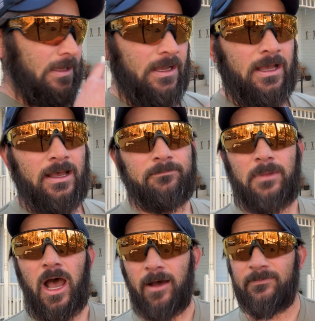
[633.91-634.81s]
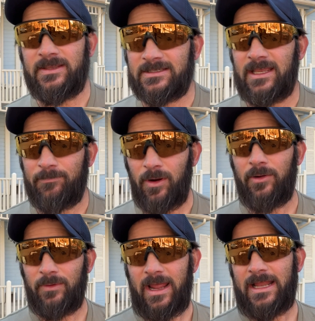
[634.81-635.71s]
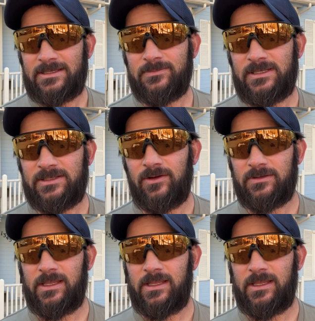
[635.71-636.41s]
Obviously, I probably would have had some C-zone